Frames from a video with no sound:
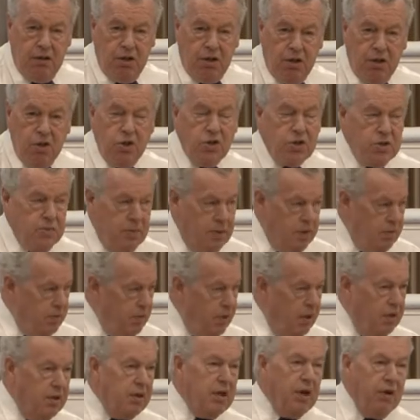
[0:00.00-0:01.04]
Used to be,
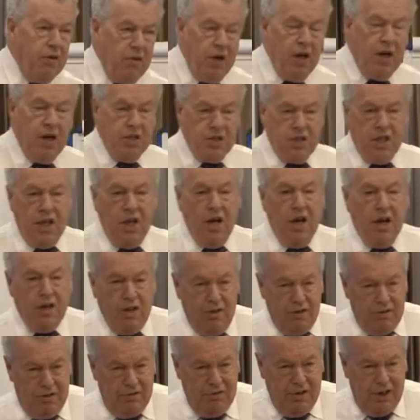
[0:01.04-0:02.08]
but no, I said, are
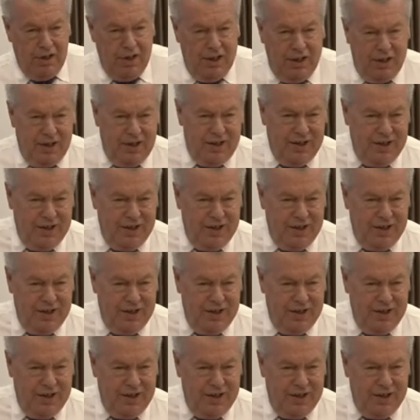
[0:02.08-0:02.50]
you a runner?